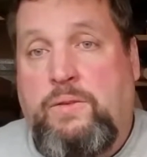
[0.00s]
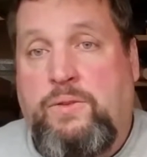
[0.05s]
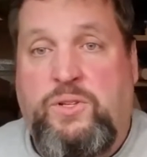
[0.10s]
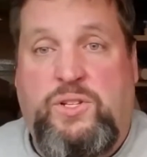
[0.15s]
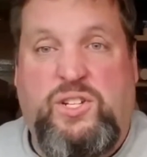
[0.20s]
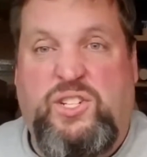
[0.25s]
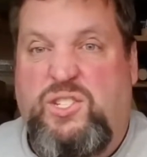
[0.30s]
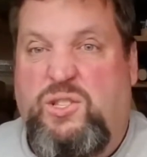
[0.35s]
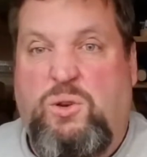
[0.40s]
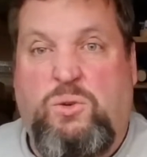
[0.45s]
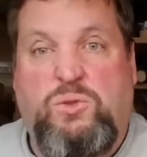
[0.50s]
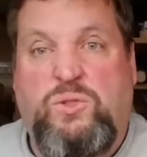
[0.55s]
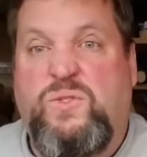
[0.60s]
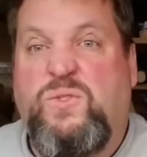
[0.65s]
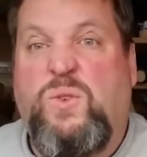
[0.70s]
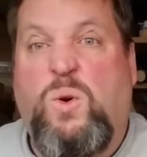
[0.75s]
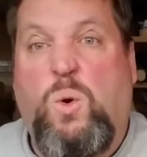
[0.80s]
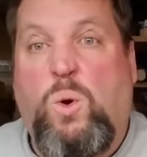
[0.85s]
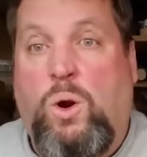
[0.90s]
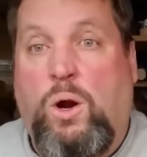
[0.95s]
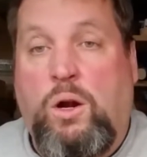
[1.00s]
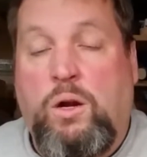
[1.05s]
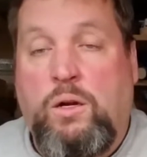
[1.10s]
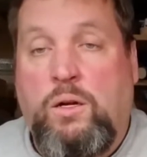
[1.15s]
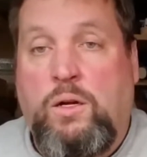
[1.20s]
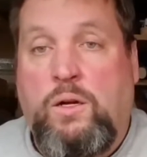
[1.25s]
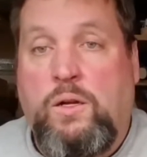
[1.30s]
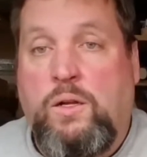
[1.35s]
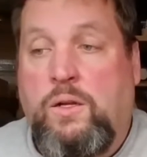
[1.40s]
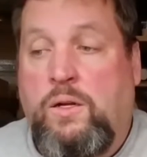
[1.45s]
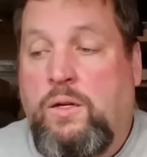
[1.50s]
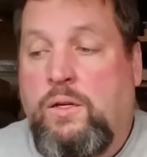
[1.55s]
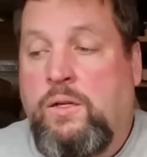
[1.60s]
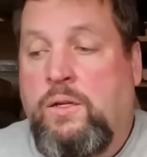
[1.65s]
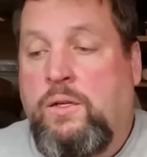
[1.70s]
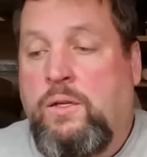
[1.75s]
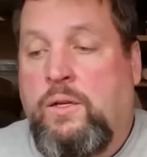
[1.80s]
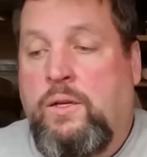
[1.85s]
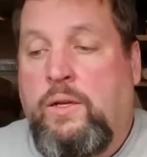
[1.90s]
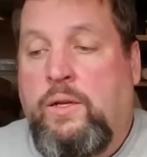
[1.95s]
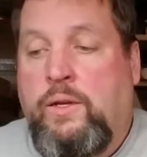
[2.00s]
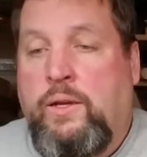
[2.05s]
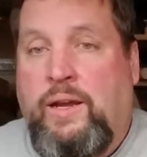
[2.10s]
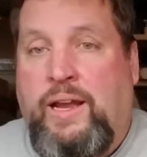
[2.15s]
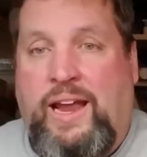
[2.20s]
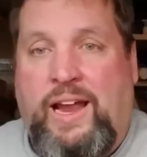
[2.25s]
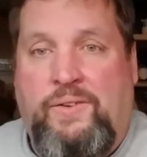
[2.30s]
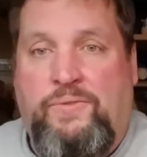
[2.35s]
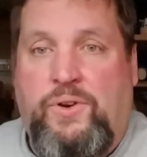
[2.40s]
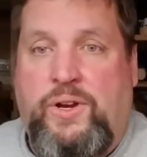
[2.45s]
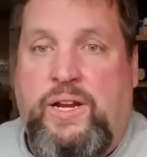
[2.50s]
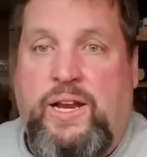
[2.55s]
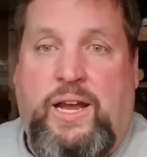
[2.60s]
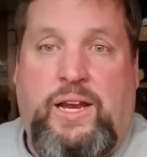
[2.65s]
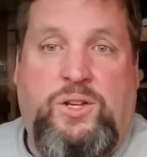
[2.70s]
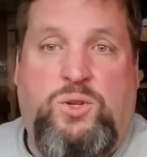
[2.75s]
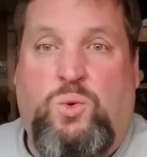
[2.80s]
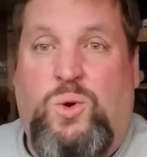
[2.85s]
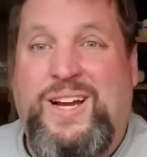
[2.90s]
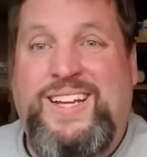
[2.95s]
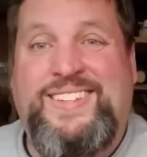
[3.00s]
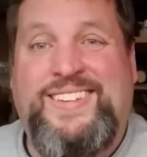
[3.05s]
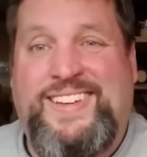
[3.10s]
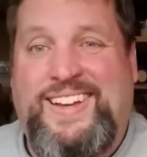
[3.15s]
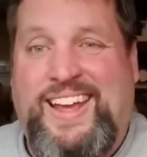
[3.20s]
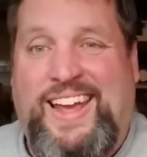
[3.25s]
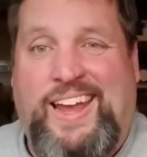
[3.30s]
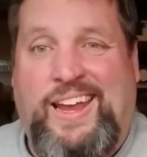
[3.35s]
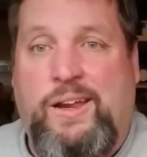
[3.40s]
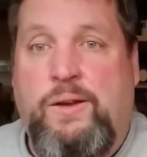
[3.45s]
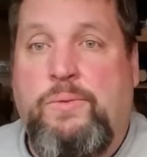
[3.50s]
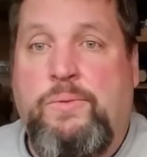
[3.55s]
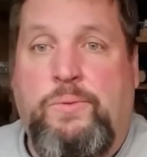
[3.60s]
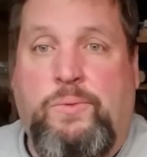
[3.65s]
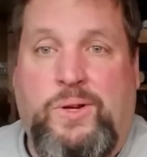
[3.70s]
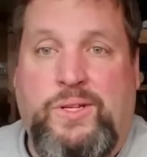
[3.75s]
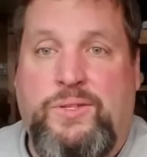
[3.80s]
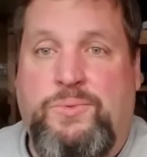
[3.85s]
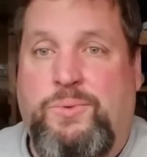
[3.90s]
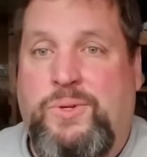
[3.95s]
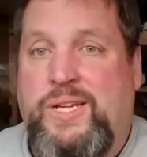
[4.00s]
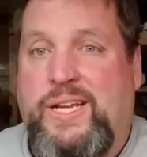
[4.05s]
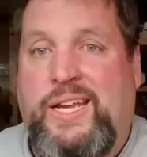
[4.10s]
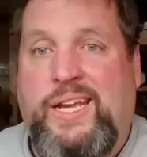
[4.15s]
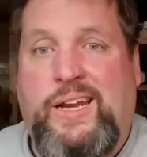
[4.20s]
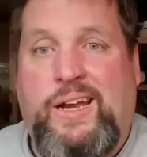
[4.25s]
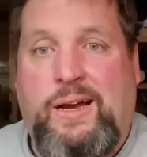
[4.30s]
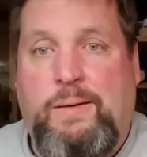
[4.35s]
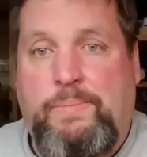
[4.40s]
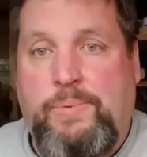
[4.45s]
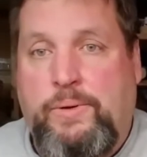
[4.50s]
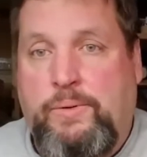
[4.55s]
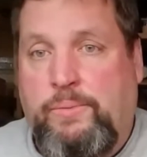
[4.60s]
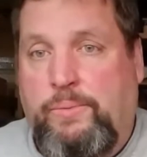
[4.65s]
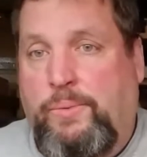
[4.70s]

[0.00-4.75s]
just those 4 every day, twice a day. Once when you get up,